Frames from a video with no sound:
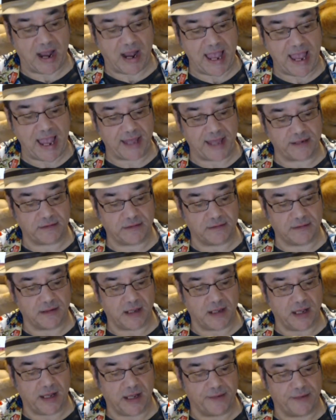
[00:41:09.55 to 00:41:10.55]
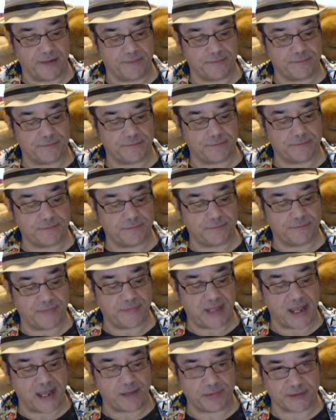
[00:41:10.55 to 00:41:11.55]
You know, I had the
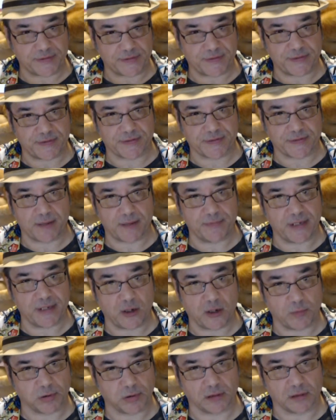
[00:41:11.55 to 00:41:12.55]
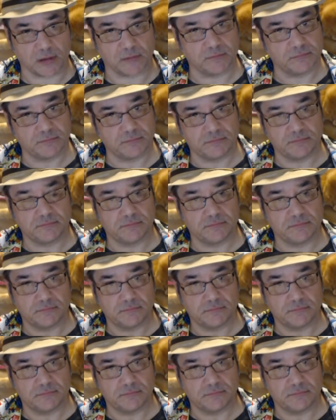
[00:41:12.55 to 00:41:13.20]
Eblises come to help her.